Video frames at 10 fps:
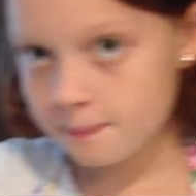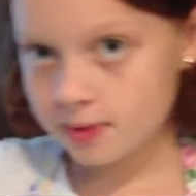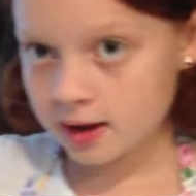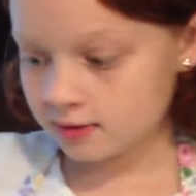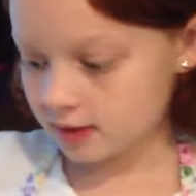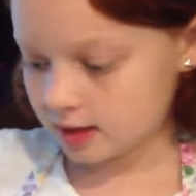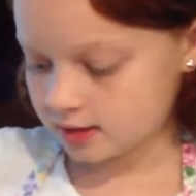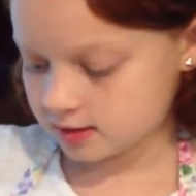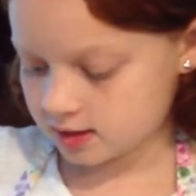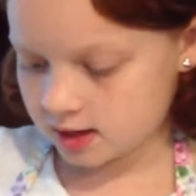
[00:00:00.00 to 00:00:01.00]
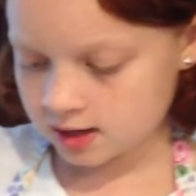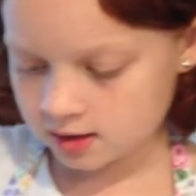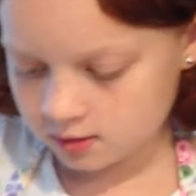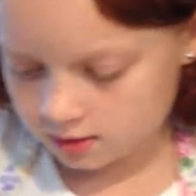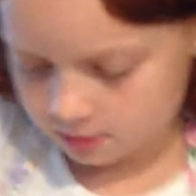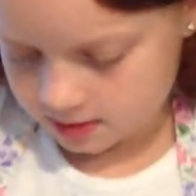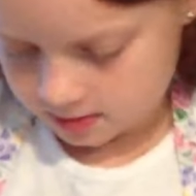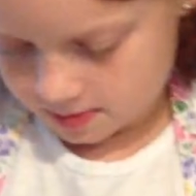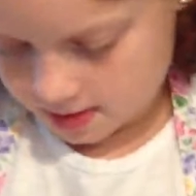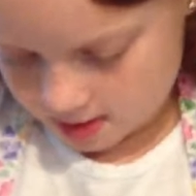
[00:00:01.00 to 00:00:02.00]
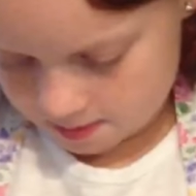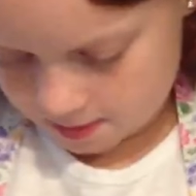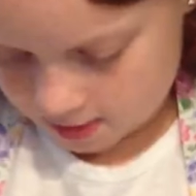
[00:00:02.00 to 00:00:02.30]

And then add a little bit of pepper.